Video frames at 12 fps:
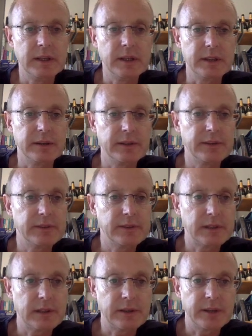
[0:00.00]
Like this.
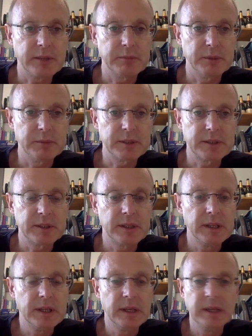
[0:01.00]
It'll take a moment,
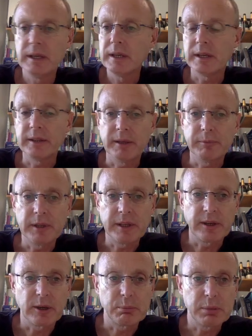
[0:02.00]
and then we'll
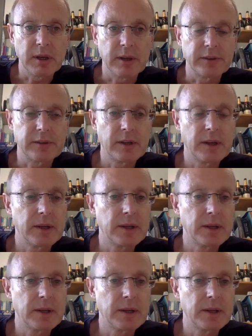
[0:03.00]
get our plot.